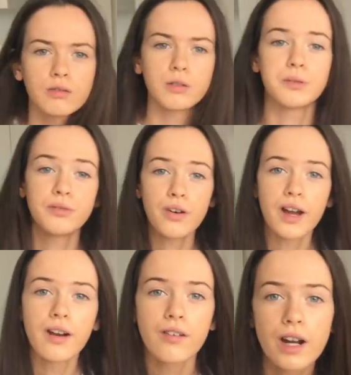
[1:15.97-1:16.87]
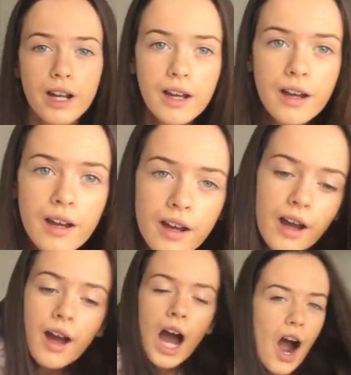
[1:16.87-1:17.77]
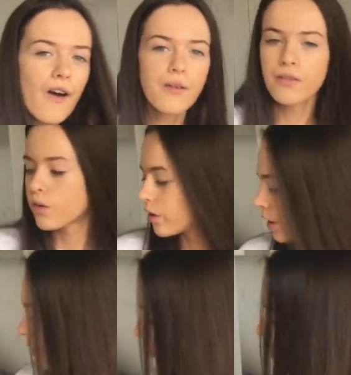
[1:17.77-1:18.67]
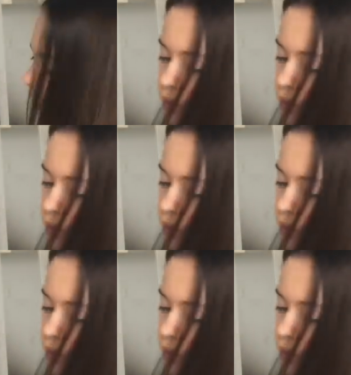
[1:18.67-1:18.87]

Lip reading: I'm gonna be very angry. Alright, we're all good, we're